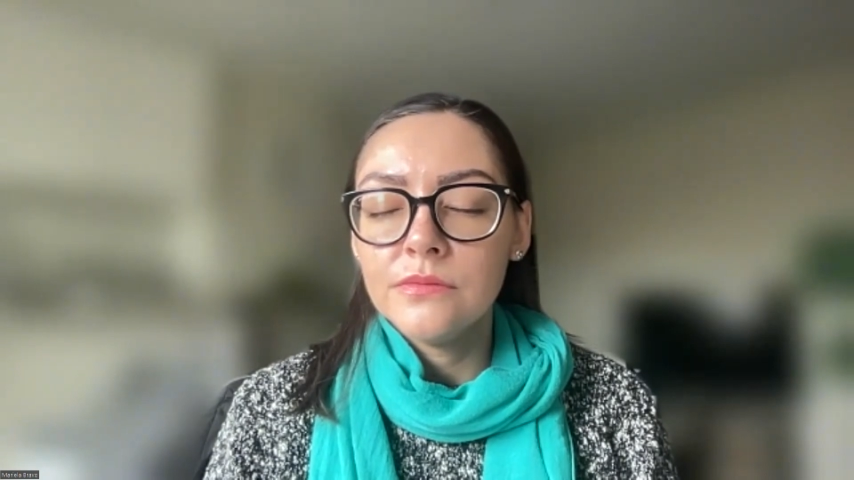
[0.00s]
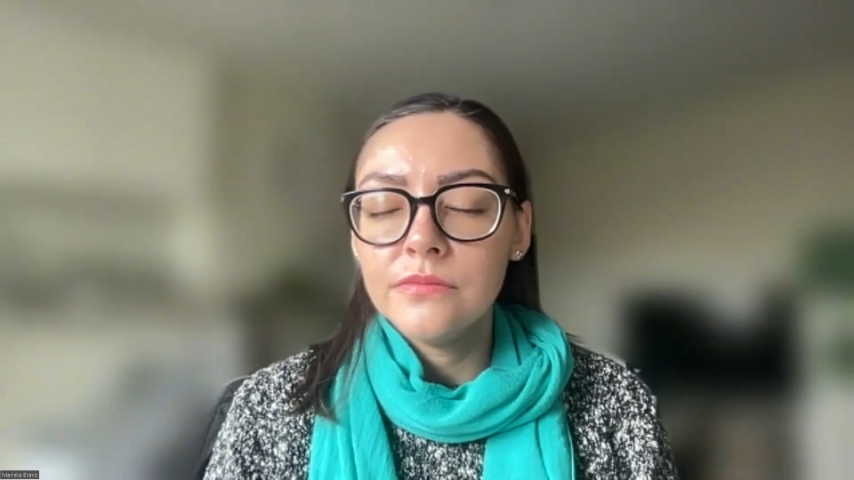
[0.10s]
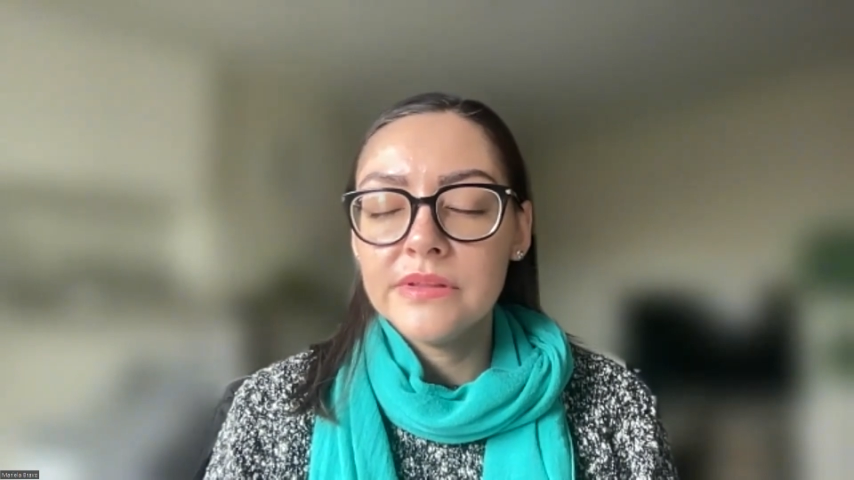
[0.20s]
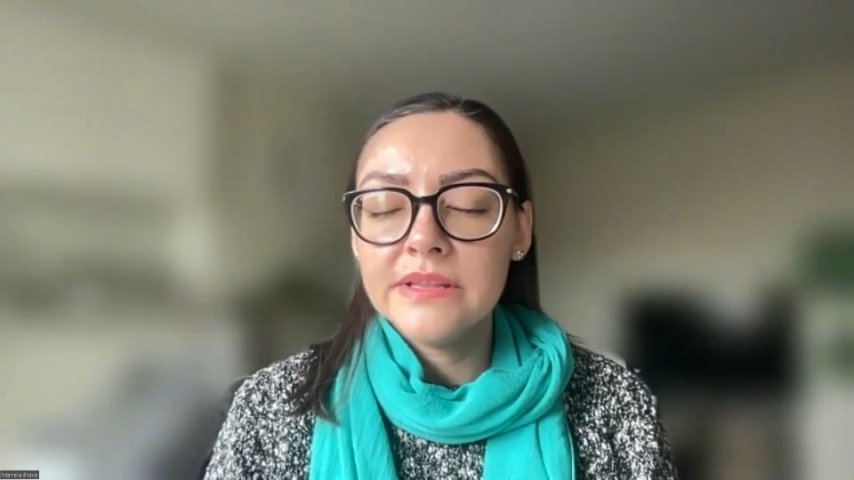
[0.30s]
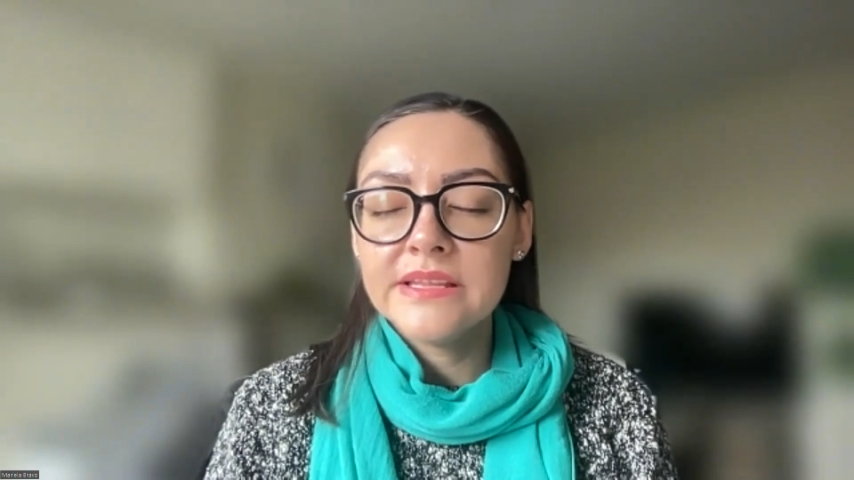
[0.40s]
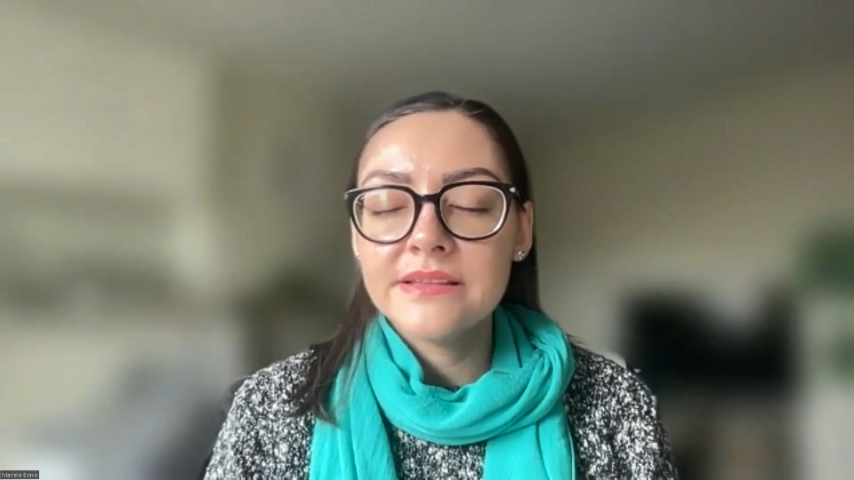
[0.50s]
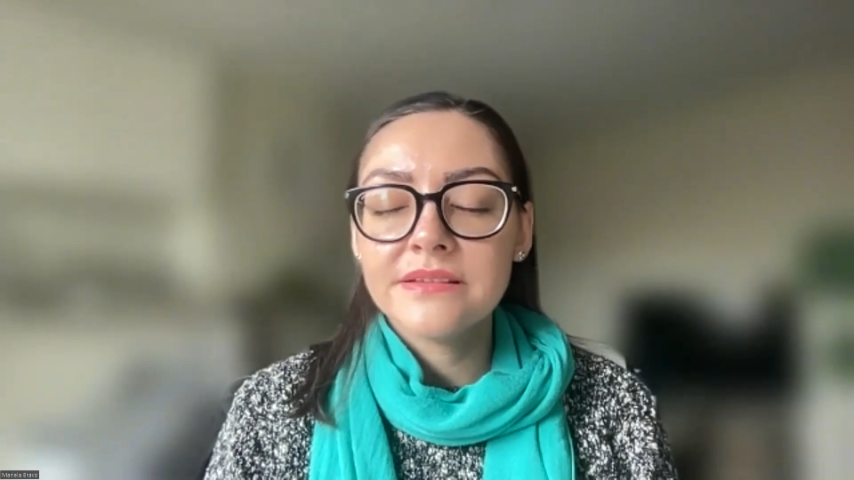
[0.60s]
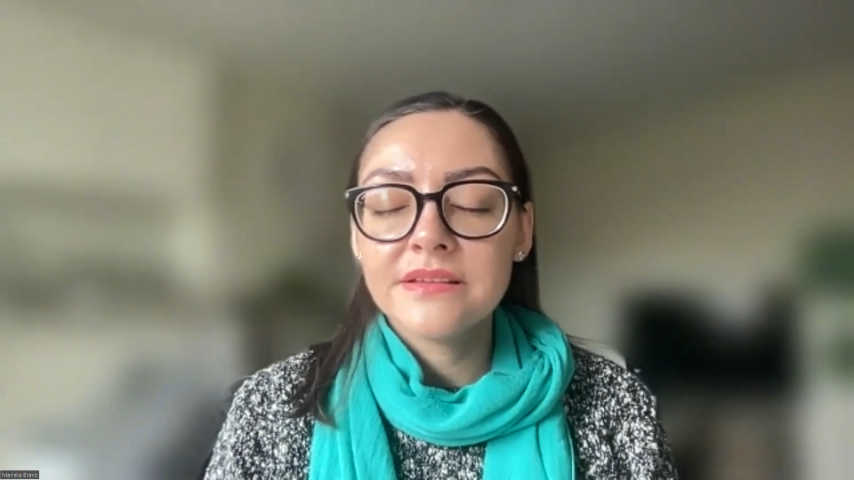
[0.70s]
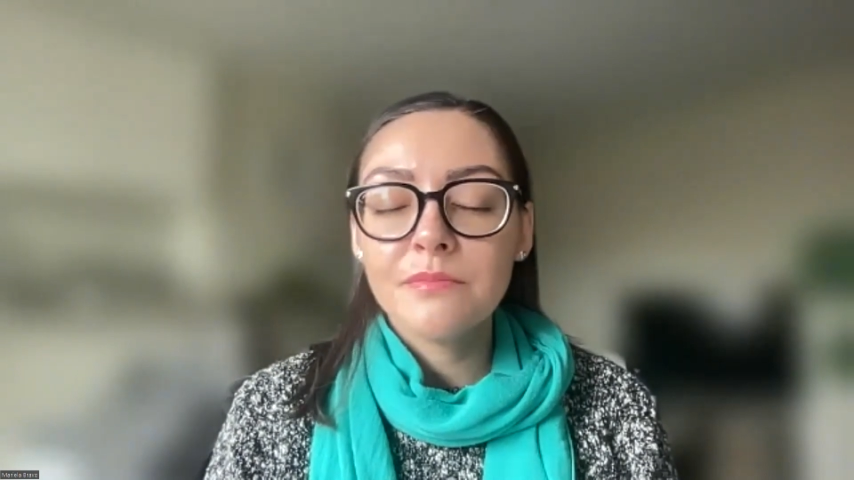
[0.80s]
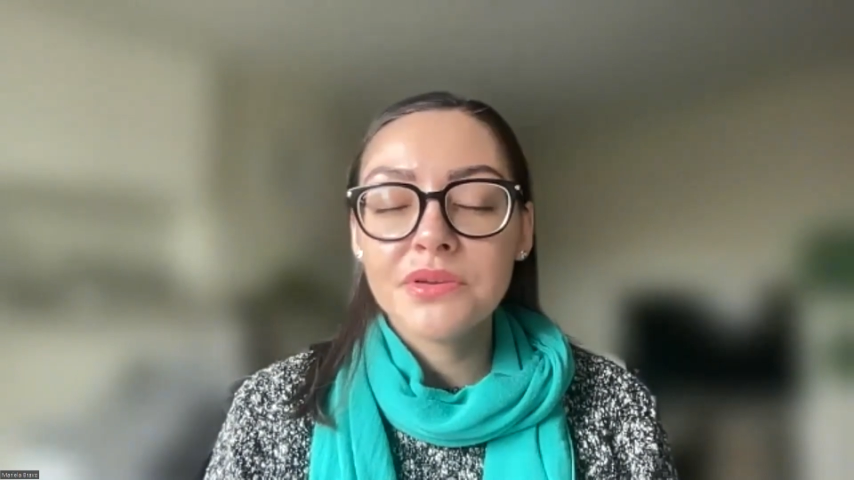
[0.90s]
Feeling the
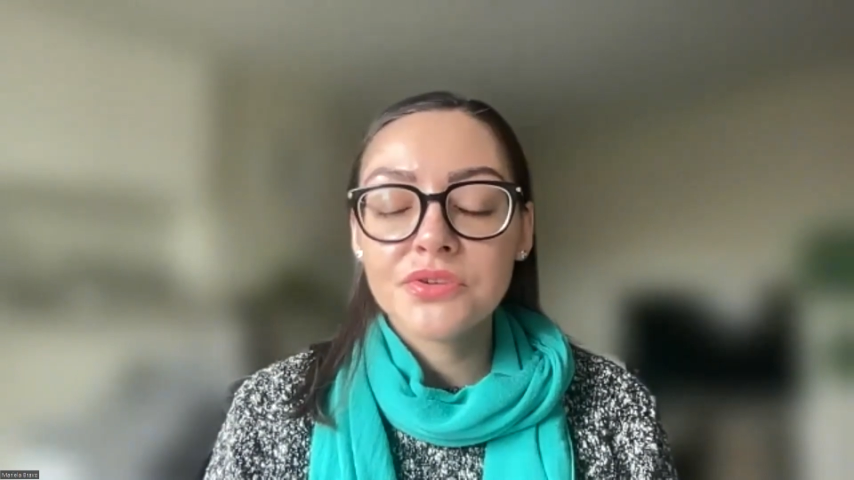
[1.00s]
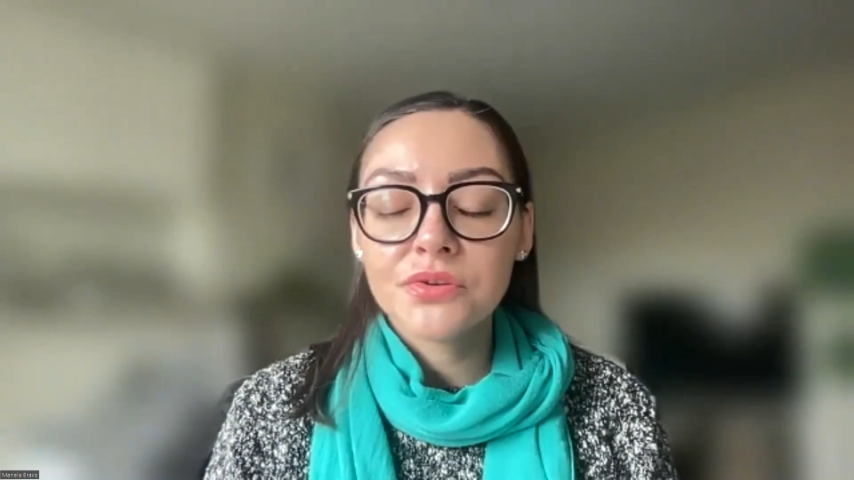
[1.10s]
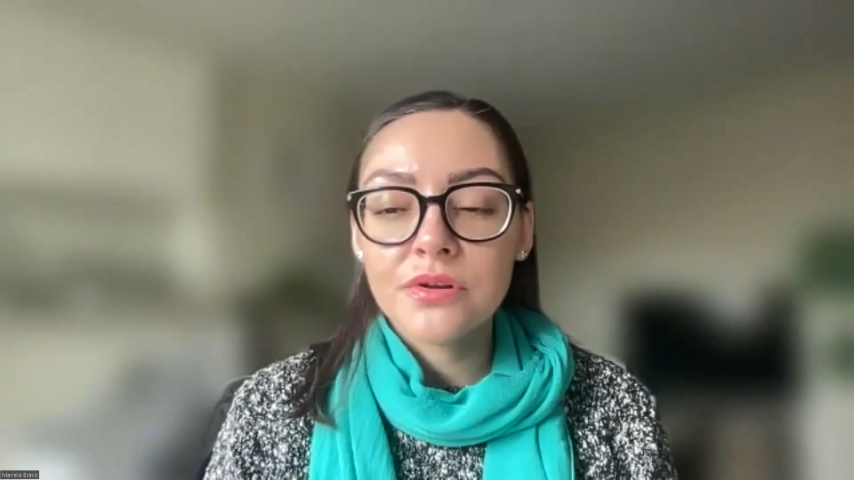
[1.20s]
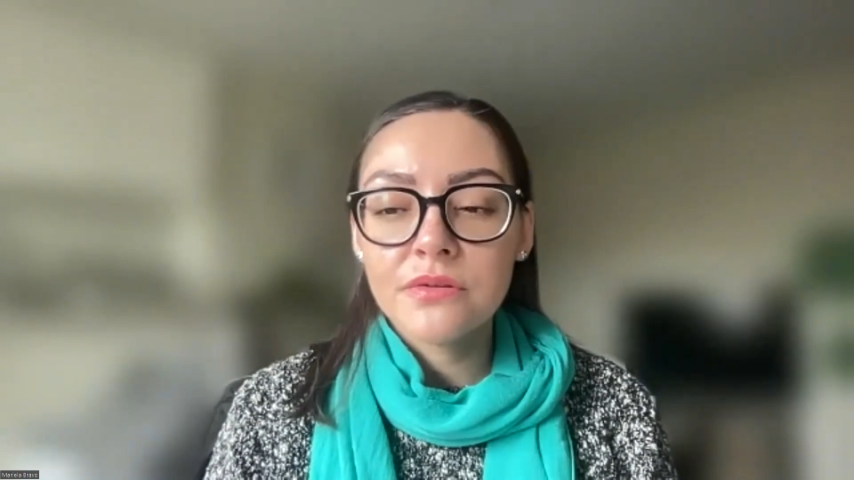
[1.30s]
temperature